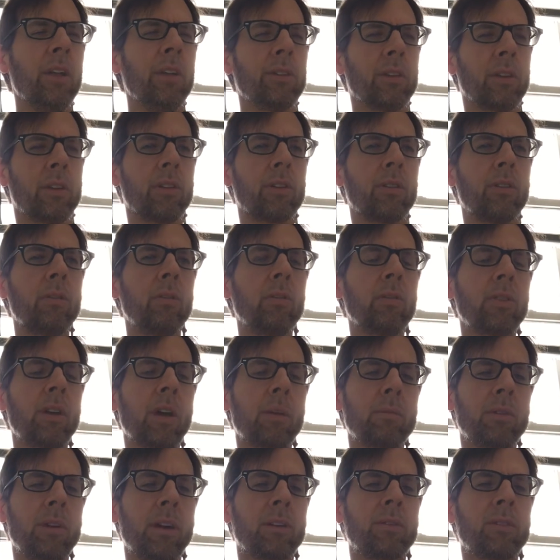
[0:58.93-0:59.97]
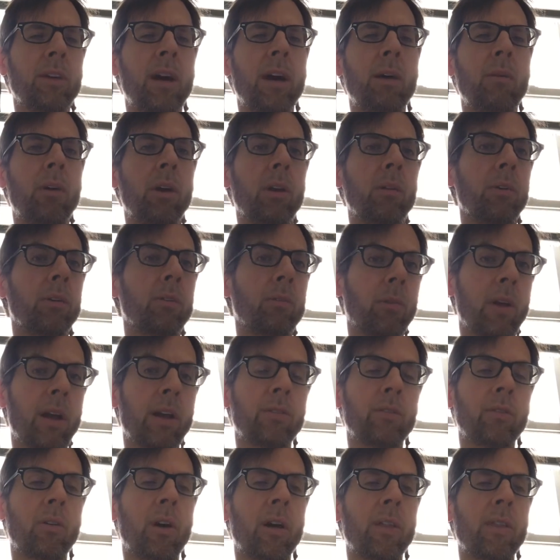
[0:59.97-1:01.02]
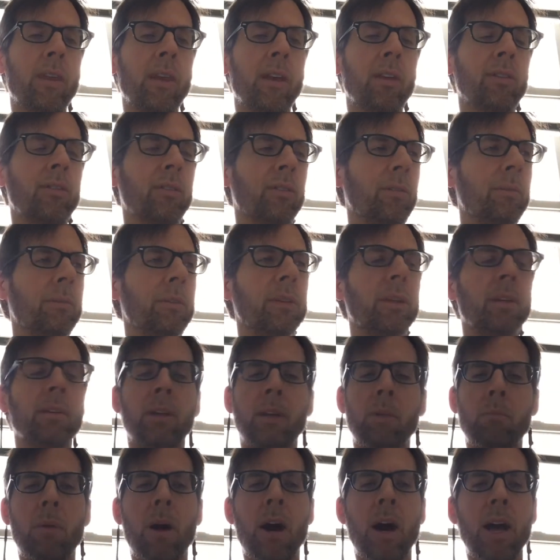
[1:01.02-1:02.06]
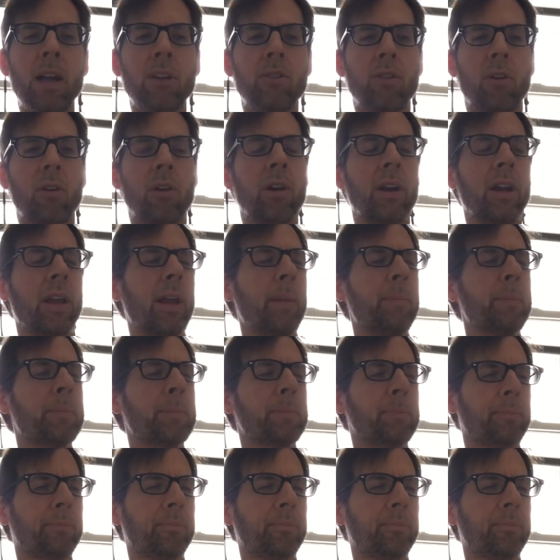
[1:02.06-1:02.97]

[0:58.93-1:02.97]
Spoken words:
So the two subjects I want to address on this in my journey